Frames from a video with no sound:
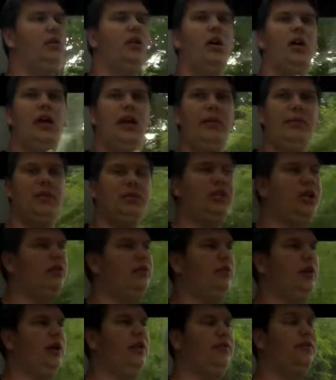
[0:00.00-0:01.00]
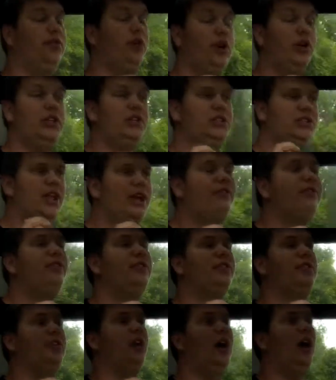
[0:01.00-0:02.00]
Now let me say it right,
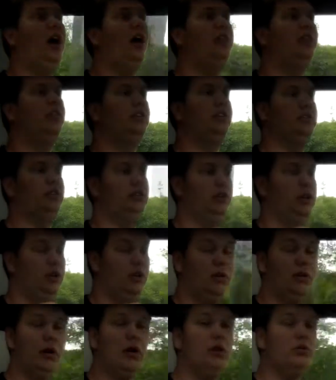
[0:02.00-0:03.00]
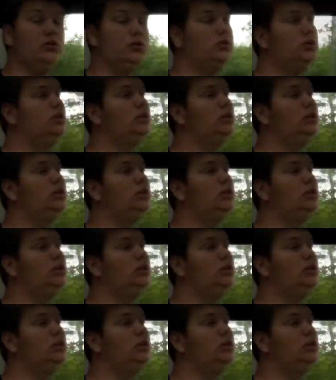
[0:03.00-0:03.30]
4,700 euros.